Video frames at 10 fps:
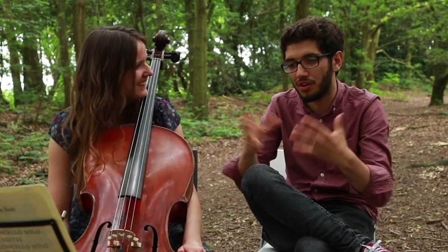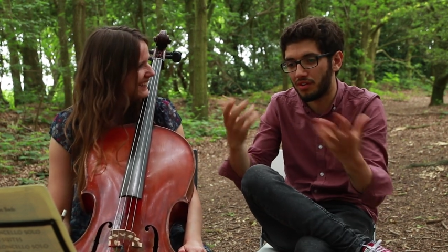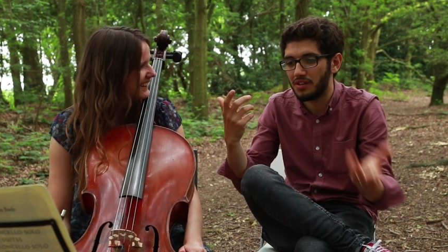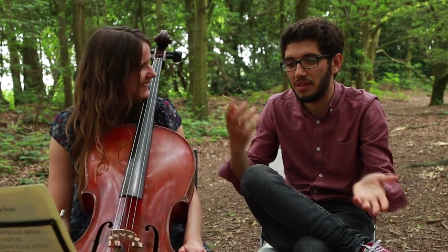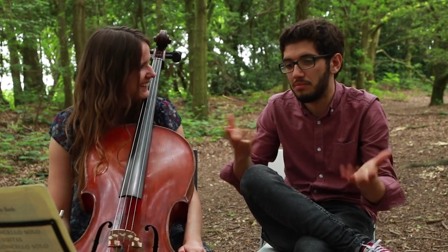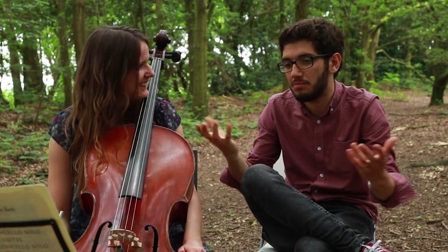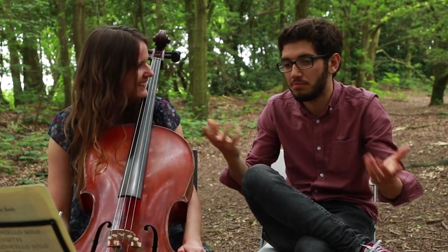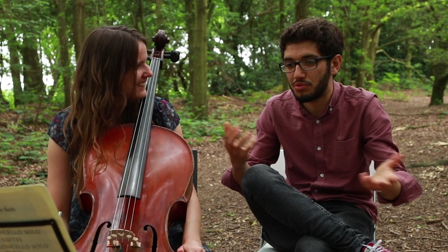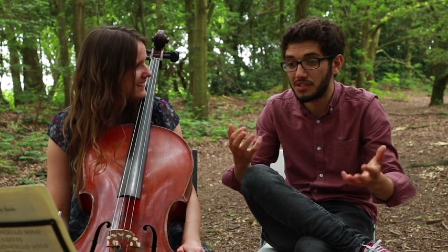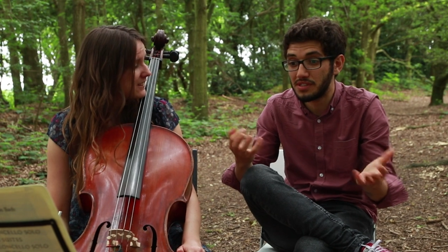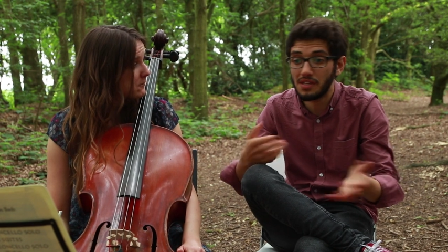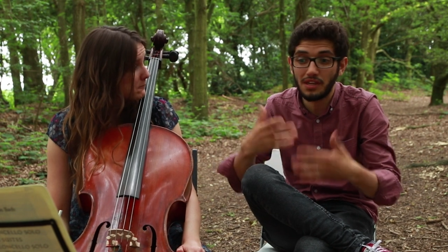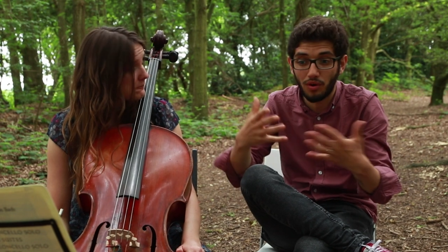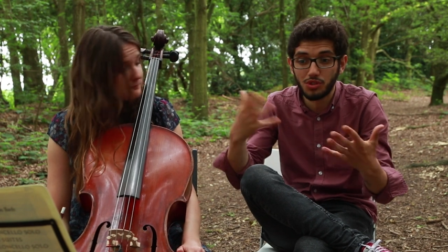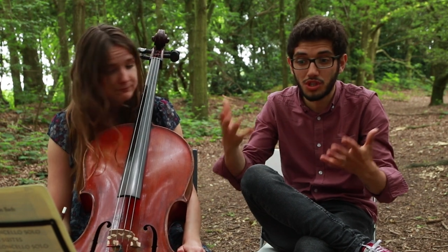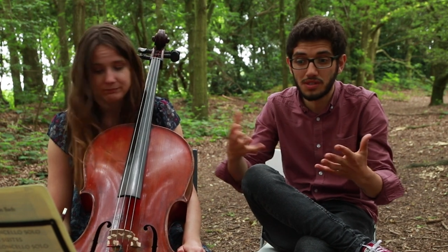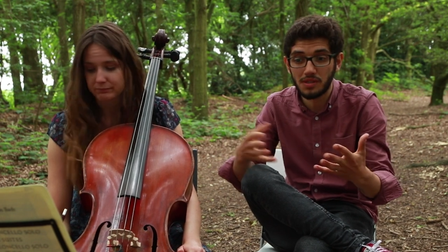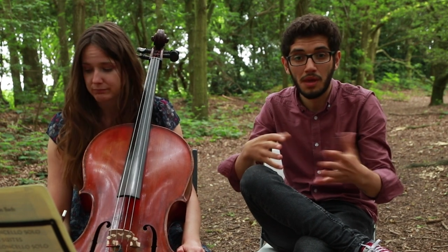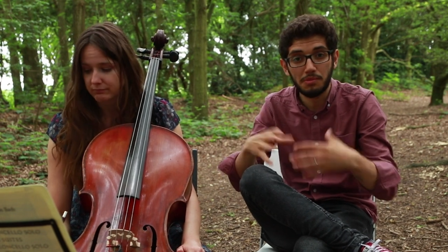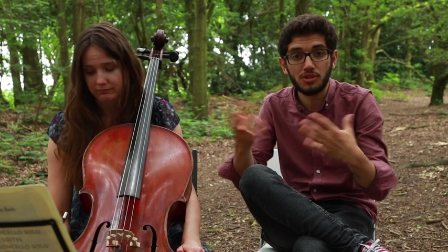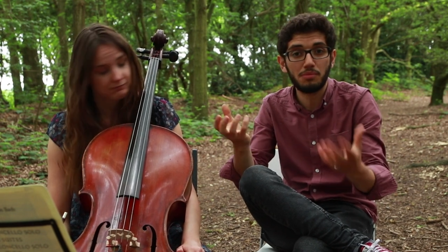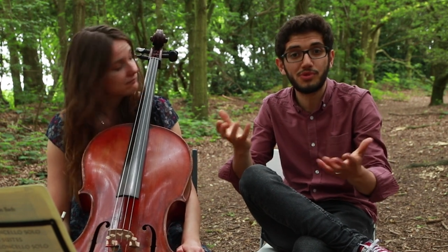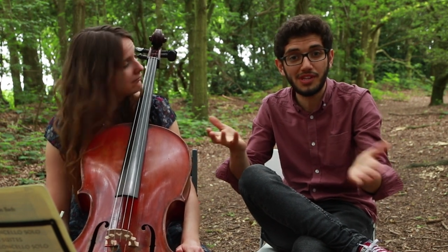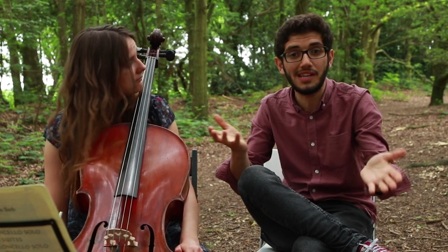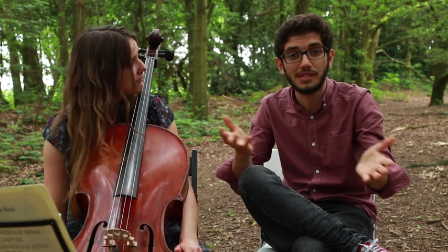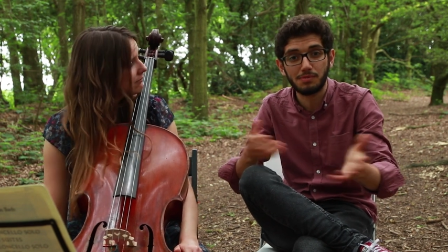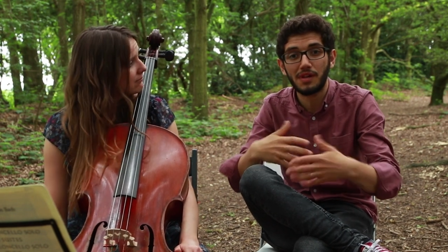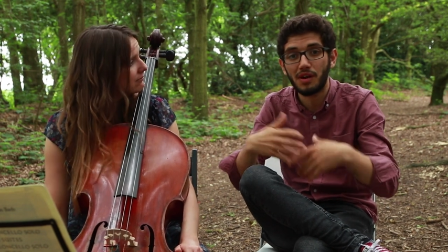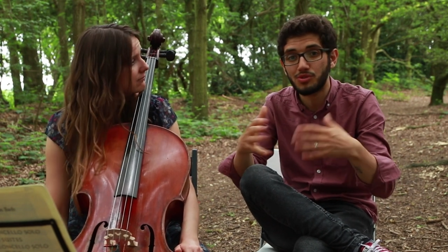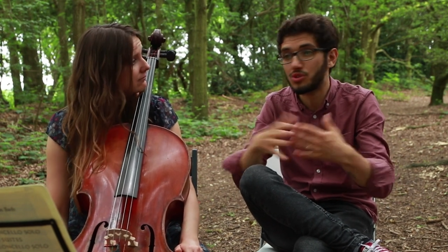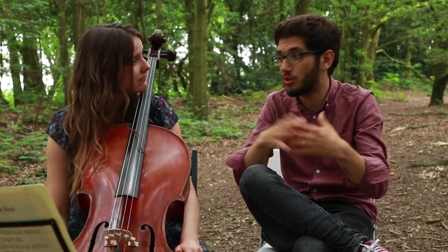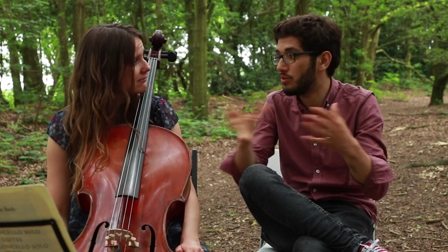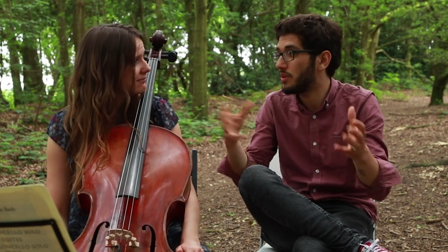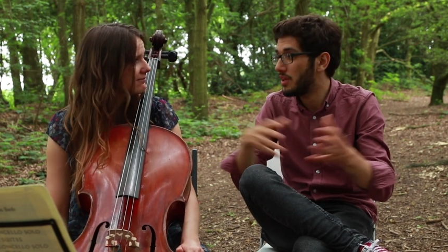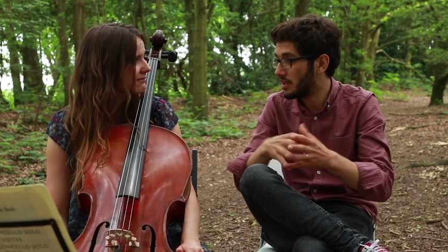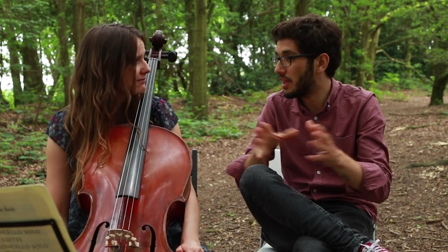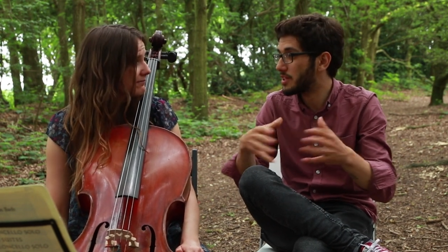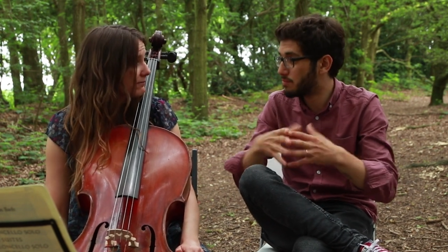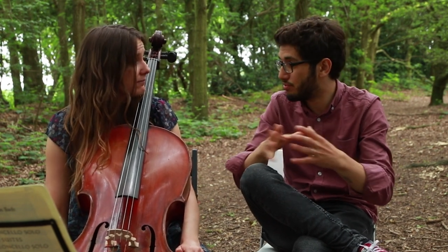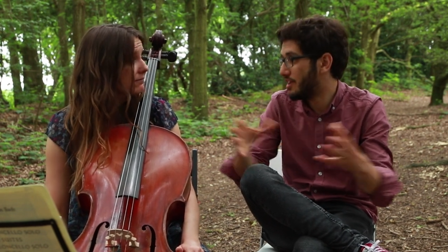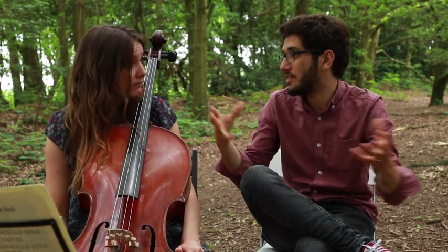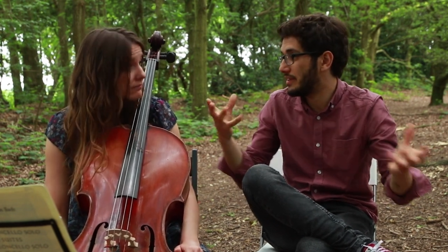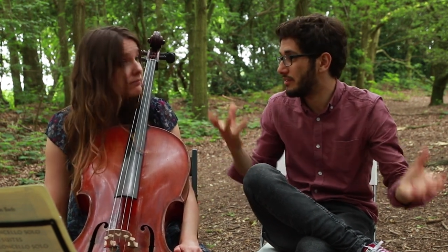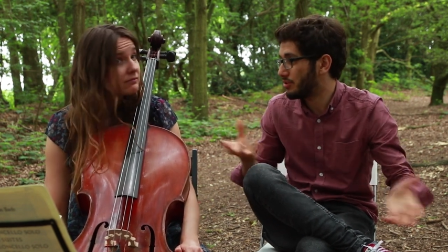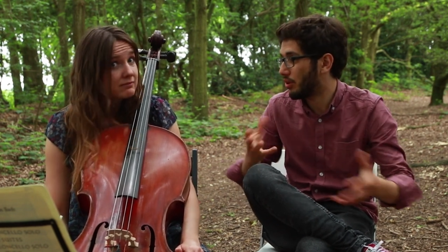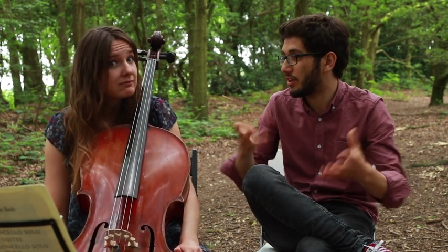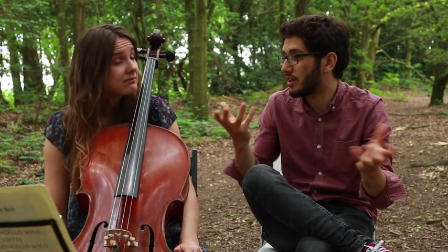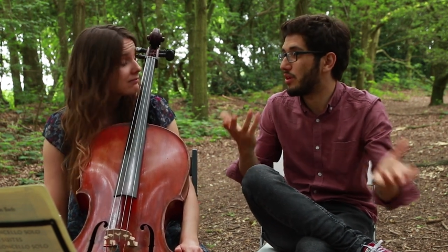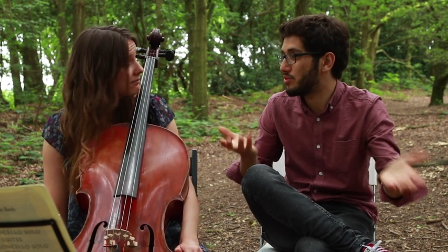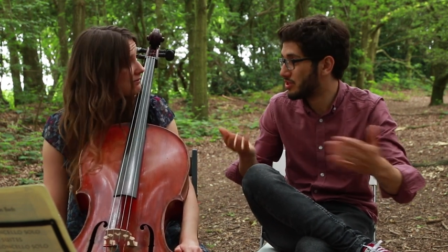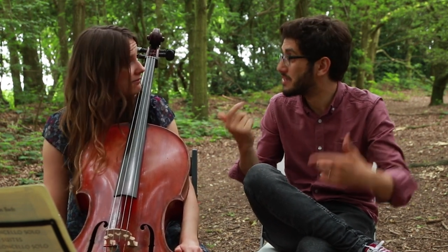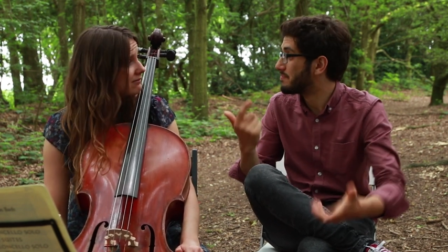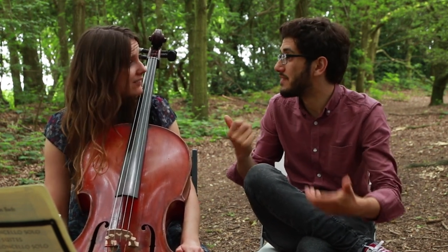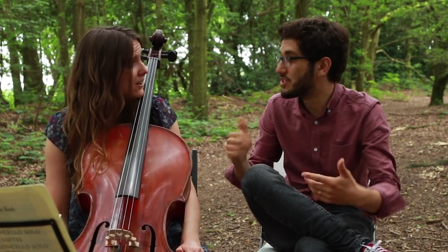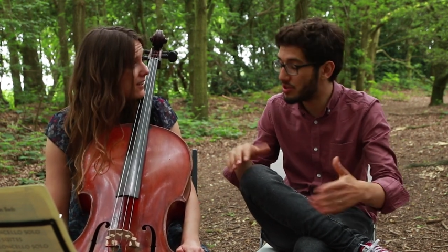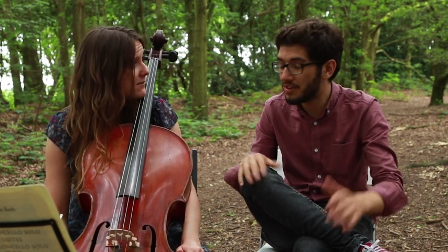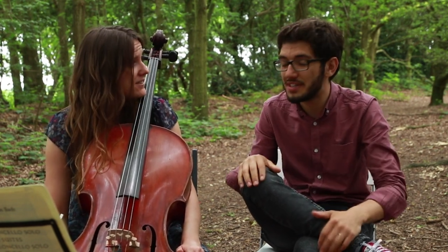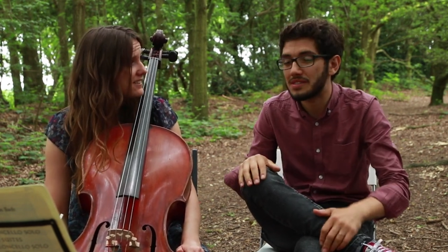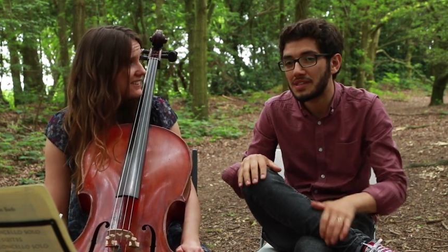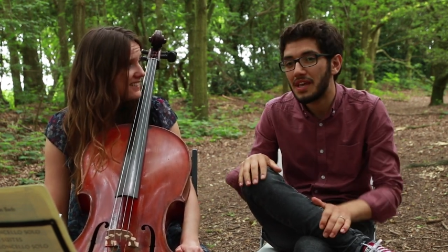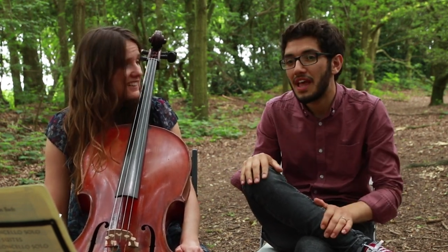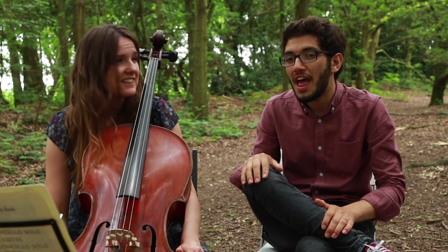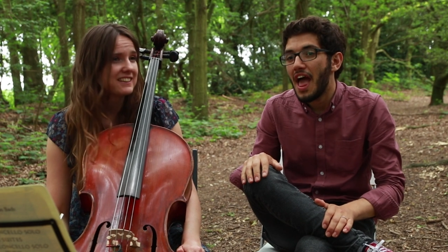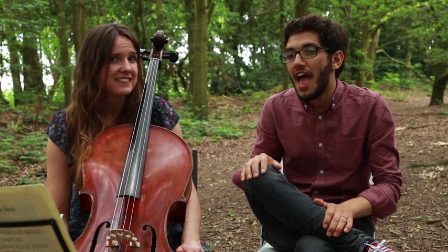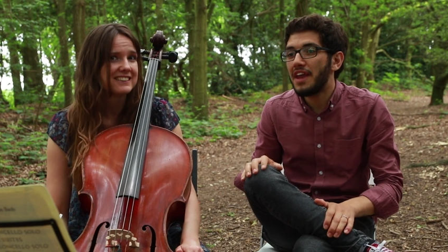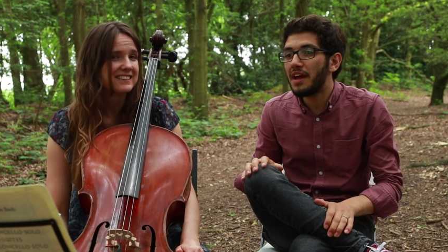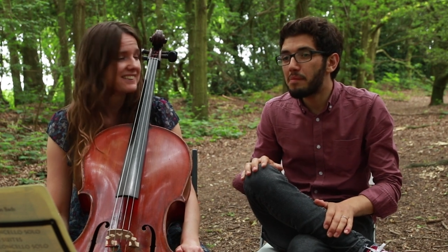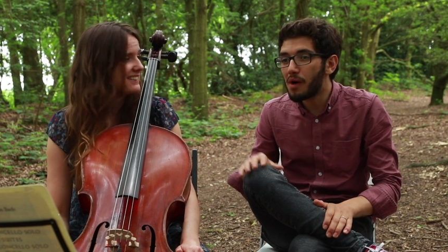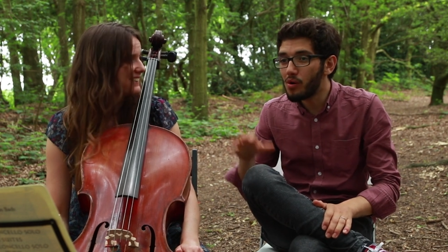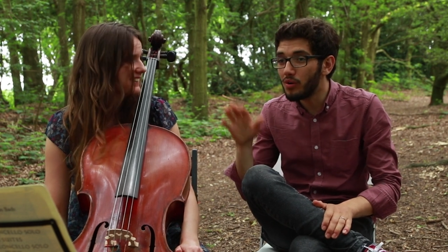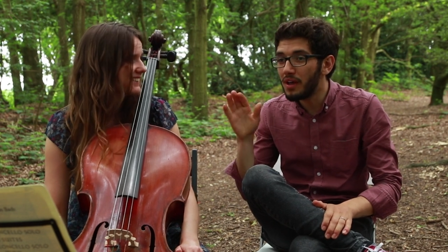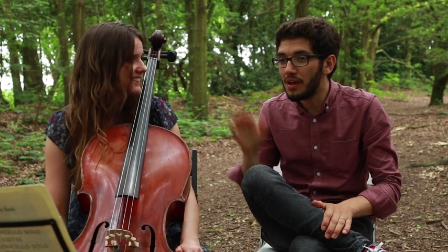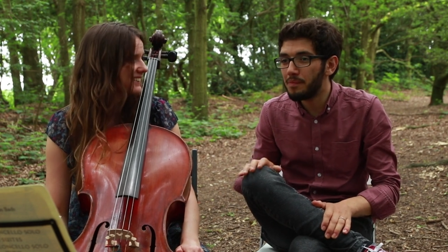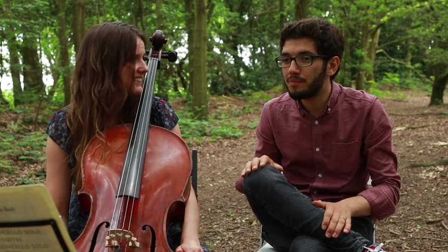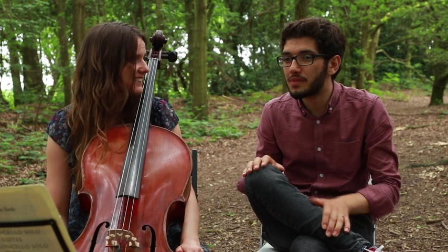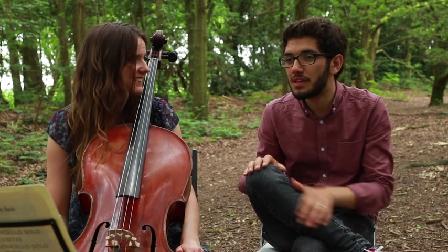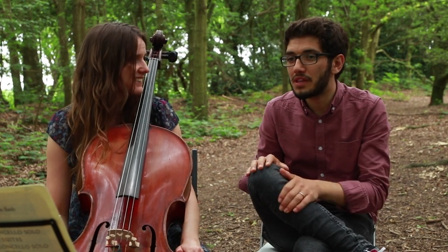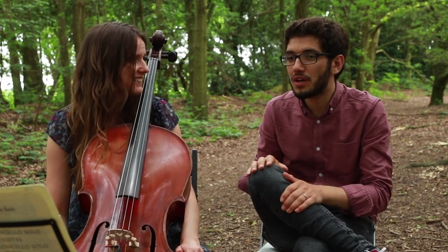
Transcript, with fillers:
Speaker 1: on in Britain and not just between Brazilians but also like spreading to other coaches. That's oh, so nice. Absolutely. And about um, the